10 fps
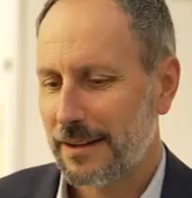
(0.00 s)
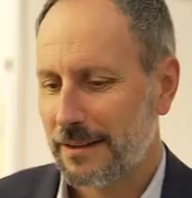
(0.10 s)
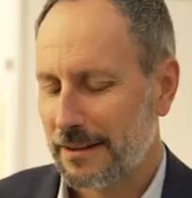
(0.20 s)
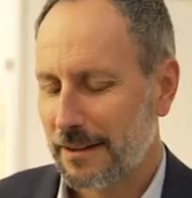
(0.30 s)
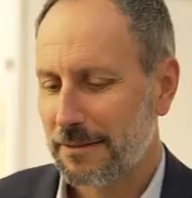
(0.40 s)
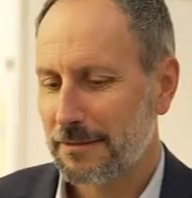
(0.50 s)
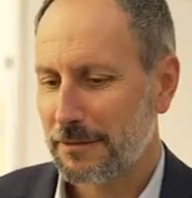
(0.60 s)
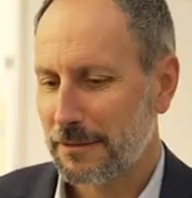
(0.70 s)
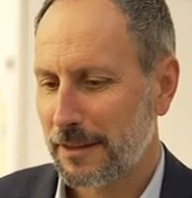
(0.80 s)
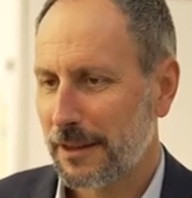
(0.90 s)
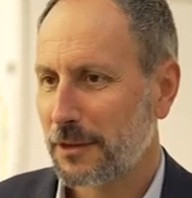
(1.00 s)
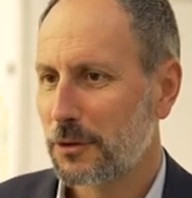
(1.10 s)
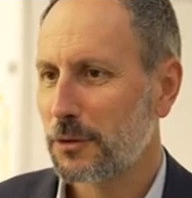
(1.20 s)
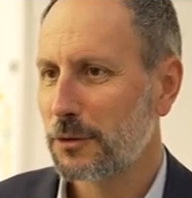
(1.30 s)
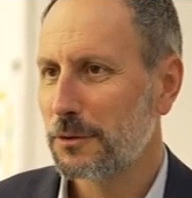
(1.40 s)
Okay, so
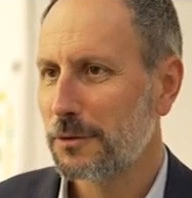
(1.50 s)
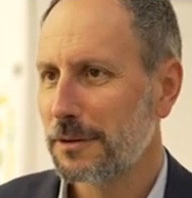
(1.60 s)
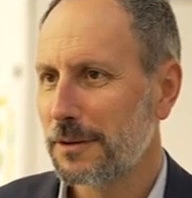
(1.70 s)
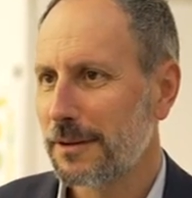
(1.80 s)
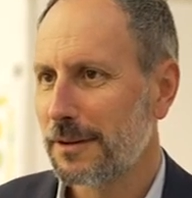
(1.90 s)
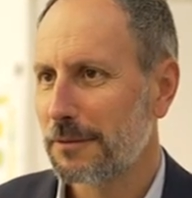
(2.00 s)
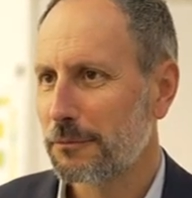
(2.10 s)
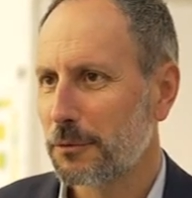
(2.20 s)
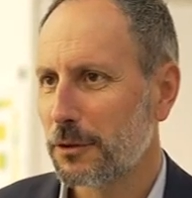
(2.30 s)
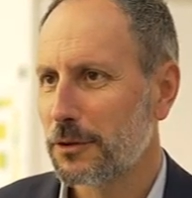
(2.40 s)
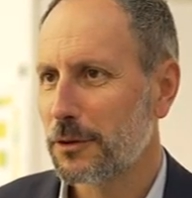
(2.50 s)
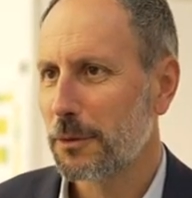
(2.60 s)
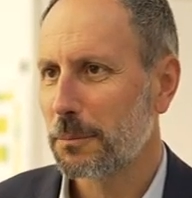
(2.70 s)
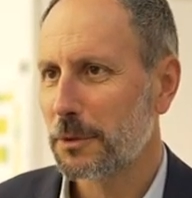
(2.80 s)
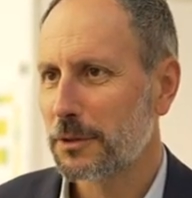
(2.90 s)
thank you, first of all, for the
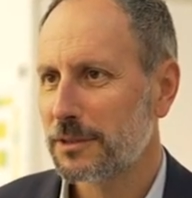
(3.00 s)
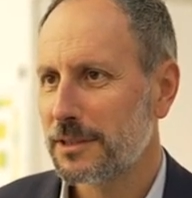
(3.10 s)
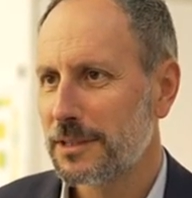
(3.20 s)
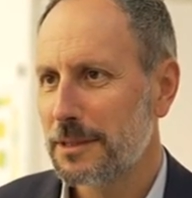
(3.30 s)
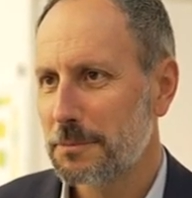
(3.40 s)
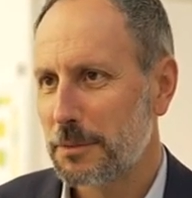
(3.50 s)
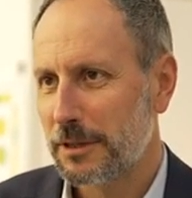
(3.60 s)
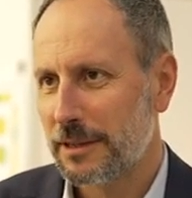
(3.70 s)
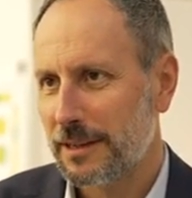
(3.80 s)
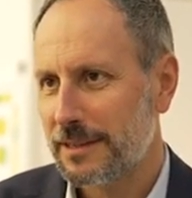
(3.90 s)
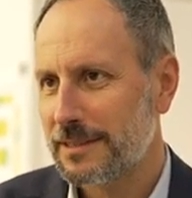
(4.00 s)
good words about ABB, and you are